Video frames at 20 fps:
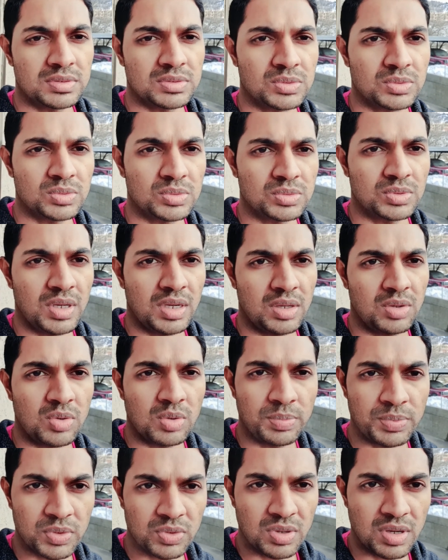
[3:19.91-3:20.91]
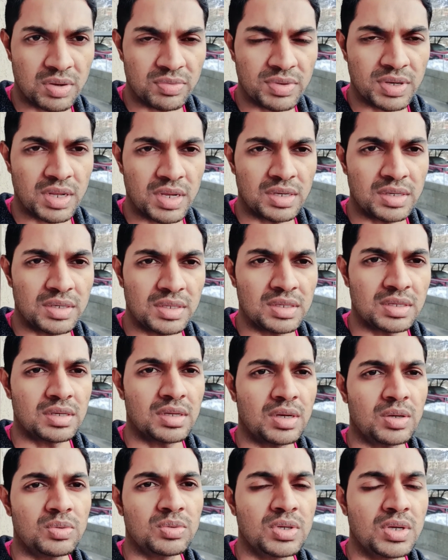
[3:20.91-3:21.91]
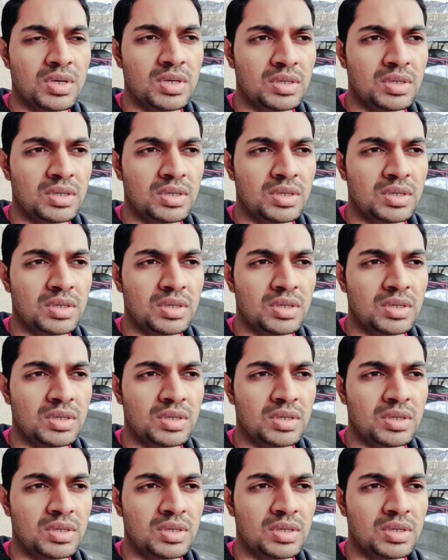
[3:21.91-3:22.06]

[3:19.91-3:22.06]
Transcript: So I hope you have an idea now.